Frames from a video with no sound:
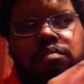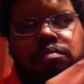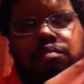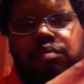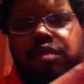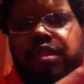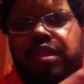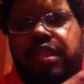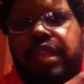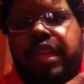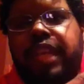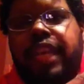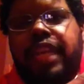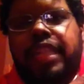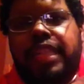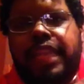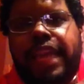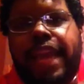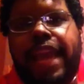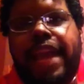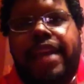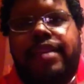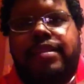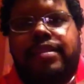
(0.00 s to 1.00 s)
stick in the
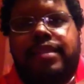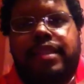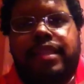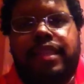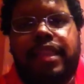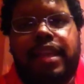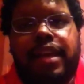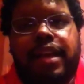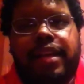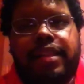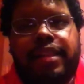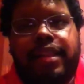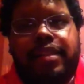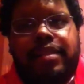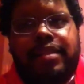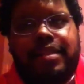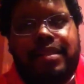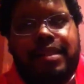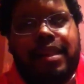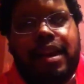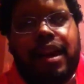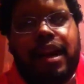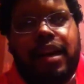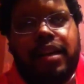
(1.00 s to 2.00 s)
acid line that's
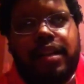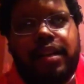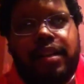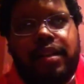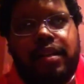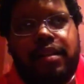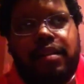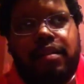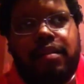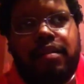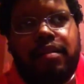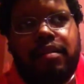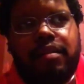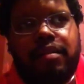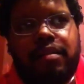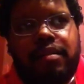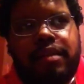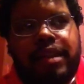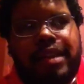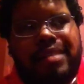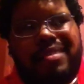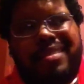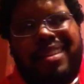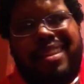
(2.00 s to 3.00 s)
not an
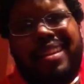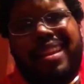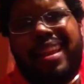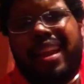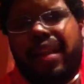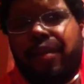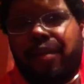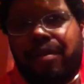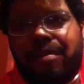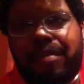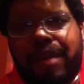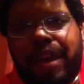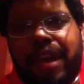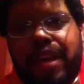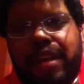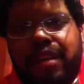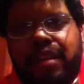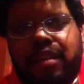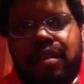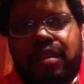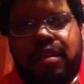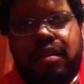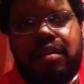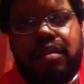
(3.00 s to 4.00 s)

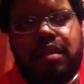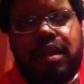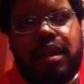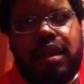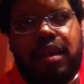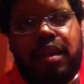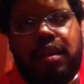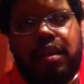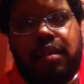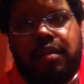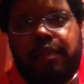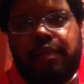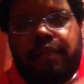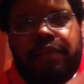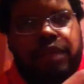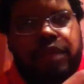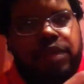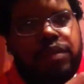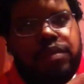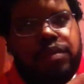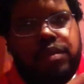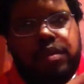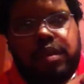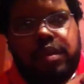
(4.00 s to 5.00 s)
aromatic
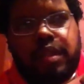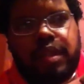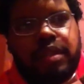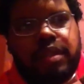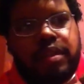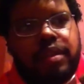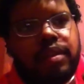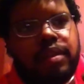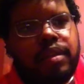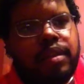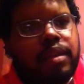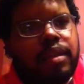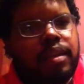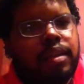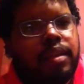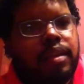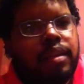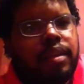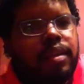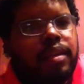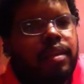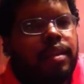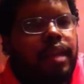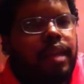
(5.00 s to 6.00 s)
infused stick.
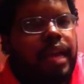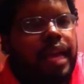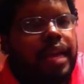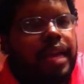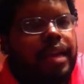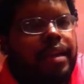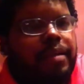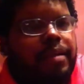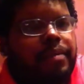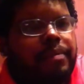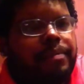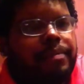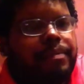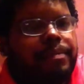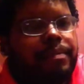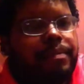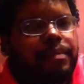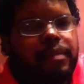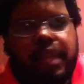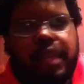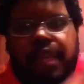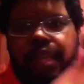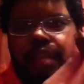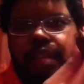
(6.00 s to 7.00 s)

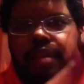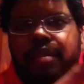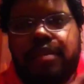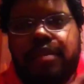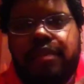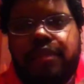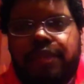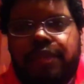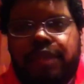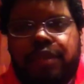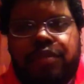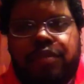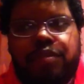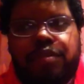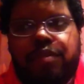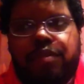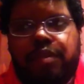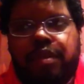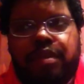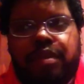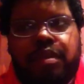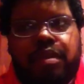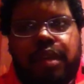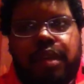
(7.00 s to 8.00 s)
It is infused
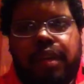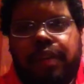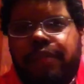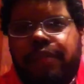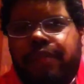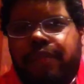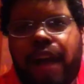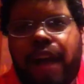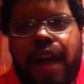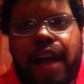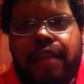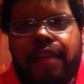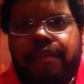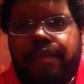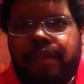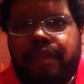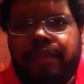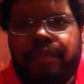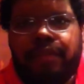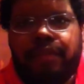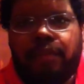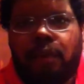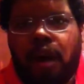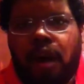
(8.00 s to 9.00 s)
with like 5
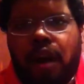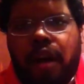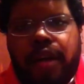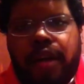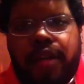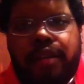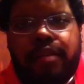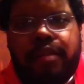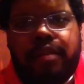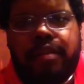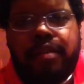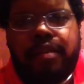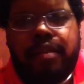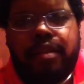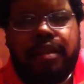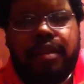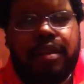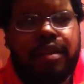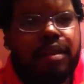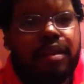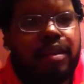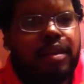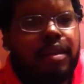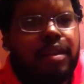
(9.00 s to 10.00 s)
different wines.
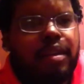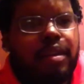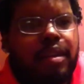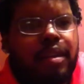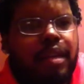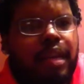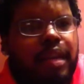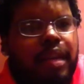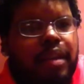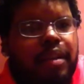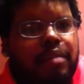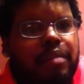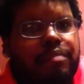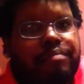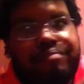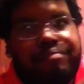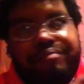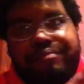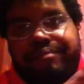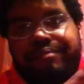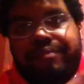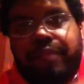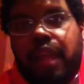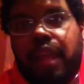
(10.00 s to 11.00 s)
I'm
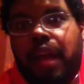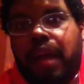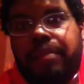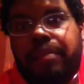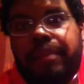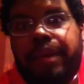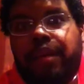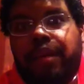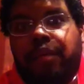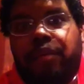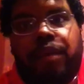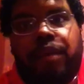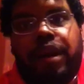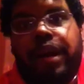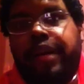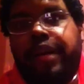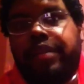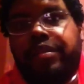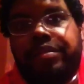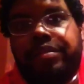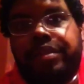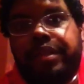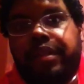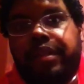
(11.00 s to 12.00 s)
not a wine
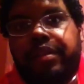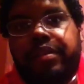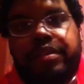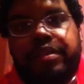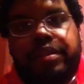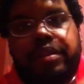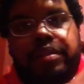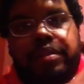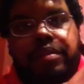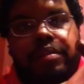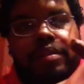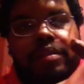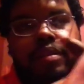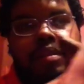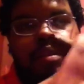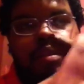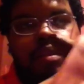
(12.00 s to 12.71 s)
drinker, so